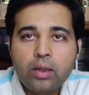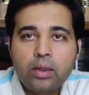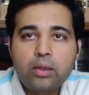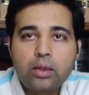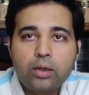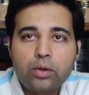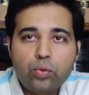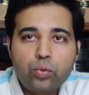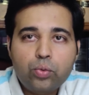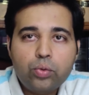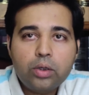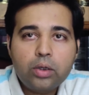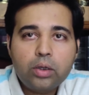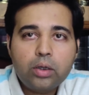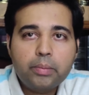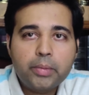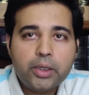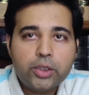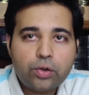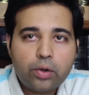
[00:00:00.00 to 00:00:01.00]
the
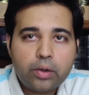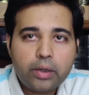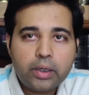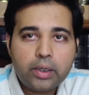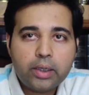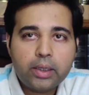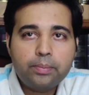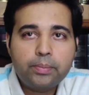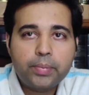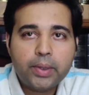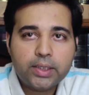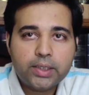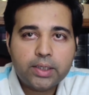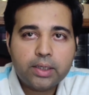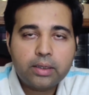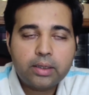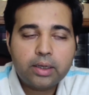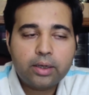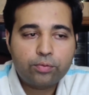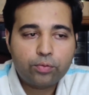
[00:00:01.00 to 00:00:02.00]
2/3 majority
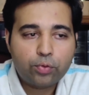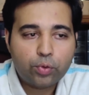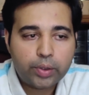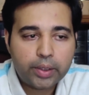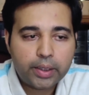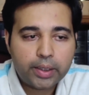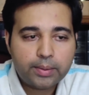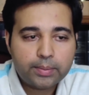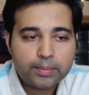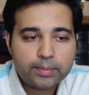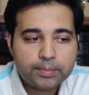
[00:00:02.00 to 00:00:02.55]
present and voting.